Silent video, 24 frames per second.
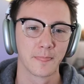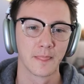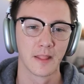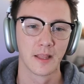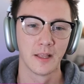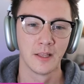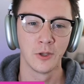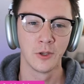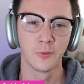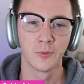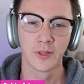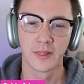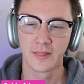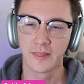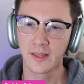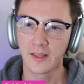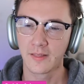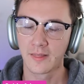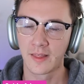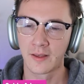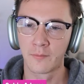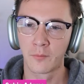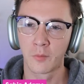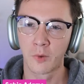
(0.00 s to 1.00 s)
You would think
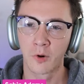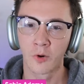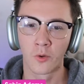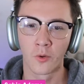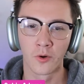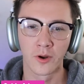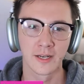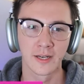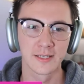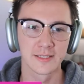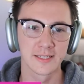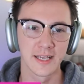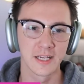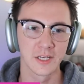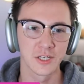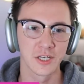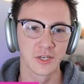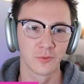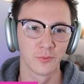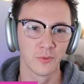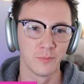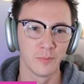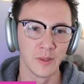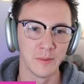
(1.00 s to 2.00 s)
that more organization
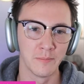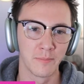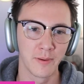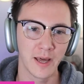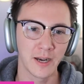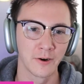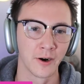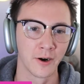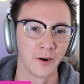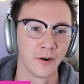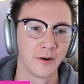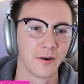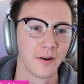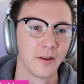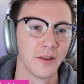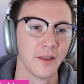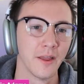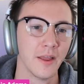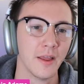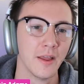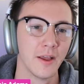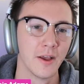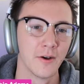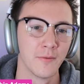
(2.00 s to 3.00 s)
would be better.
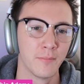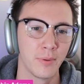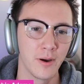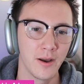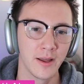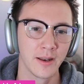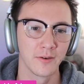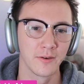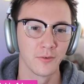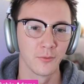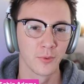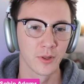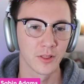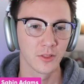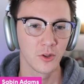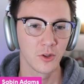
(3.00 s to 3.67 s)
But with too